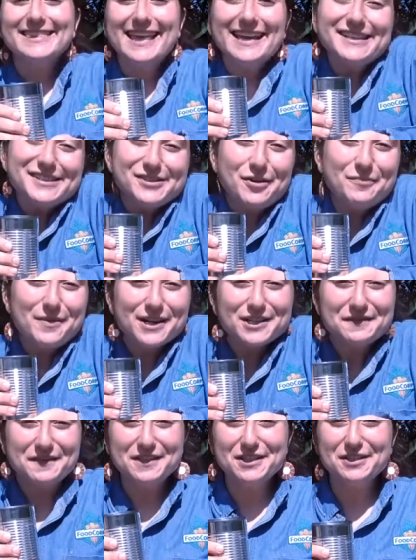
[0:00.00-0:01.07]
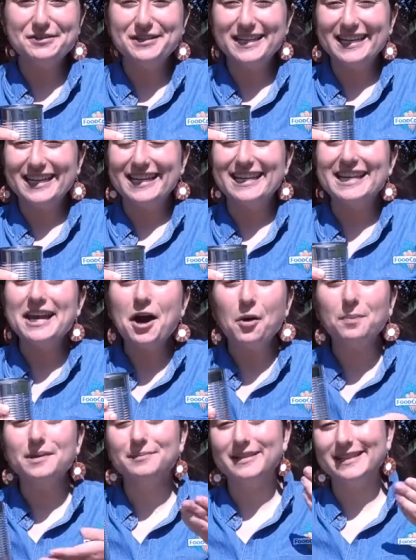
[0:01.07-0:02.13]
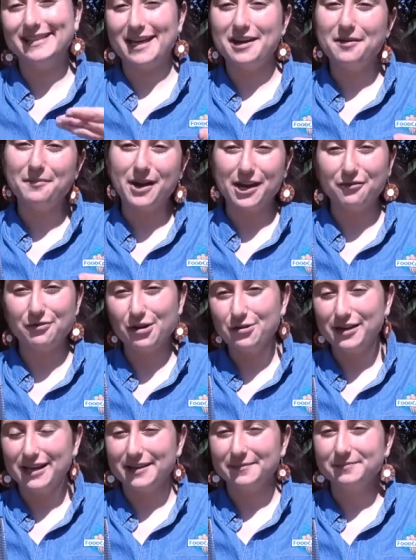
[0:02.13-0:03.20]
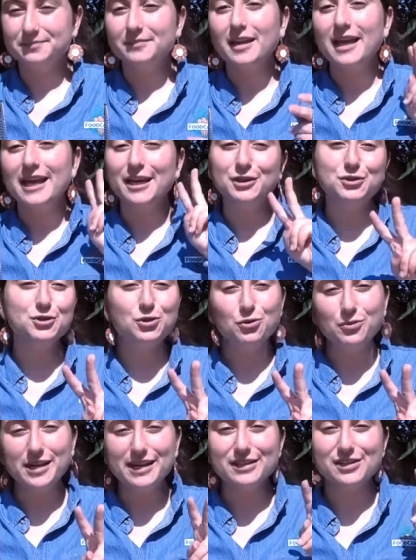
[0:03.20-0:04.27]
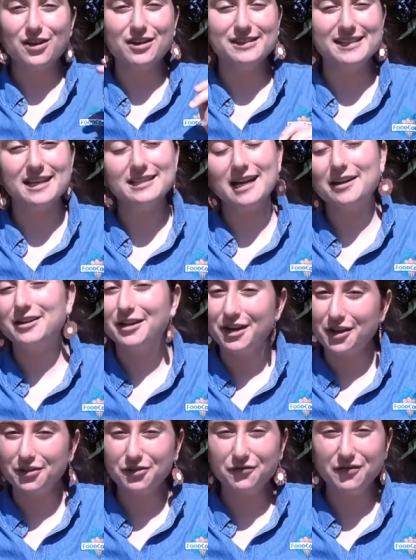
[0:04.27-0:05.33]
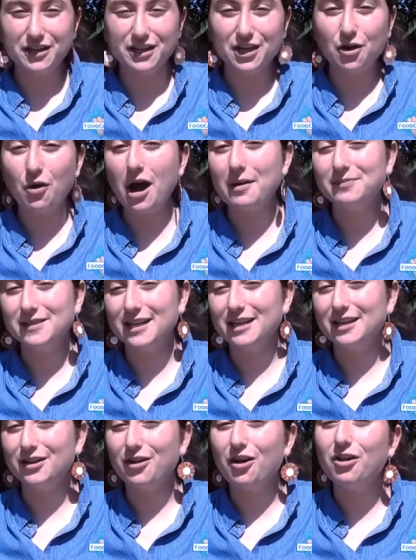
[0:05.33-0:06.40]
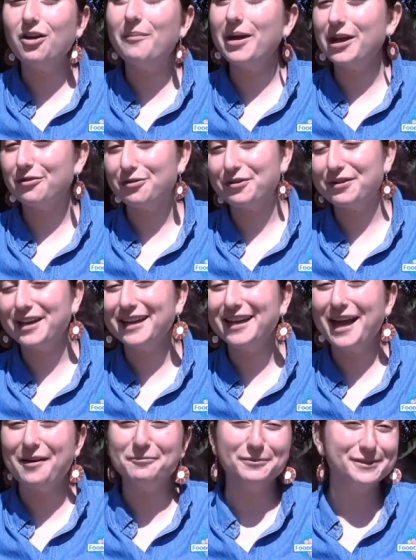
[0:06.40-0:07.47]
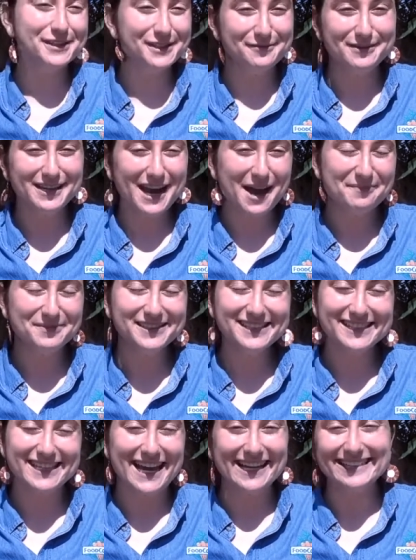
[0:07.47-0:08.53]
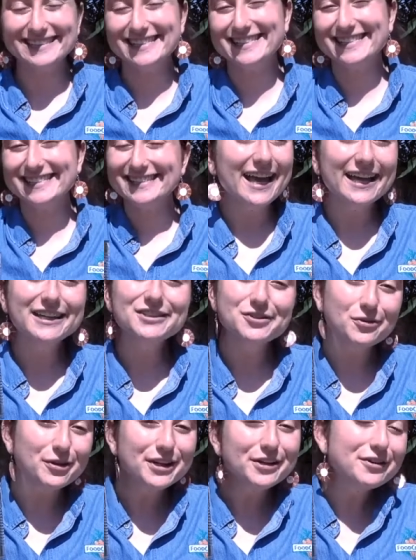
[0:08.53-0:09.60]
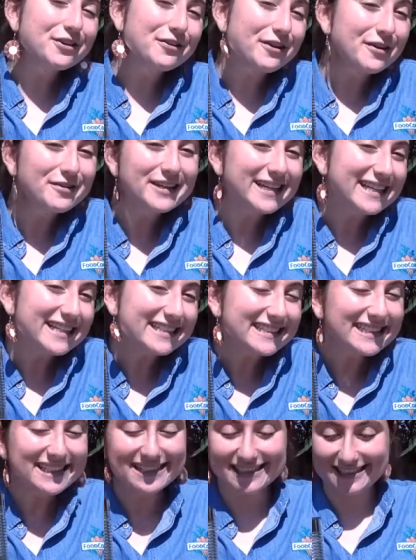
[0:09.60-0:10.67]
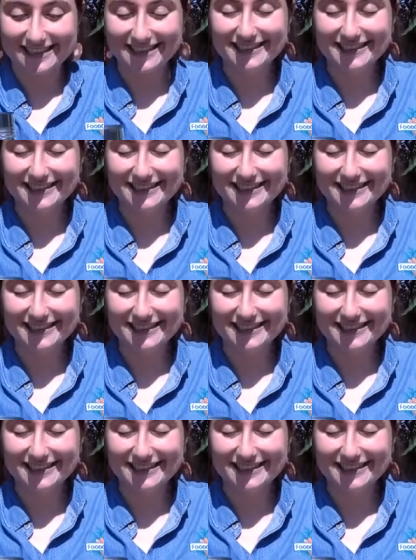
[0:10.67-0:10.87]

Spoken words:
Thanks so much for tuning in and helping me set up my grow kit. In 2 weeks, I'll send out another video updating y'all on my grow kit and we'll see what happens next. Enjoy your grow kits!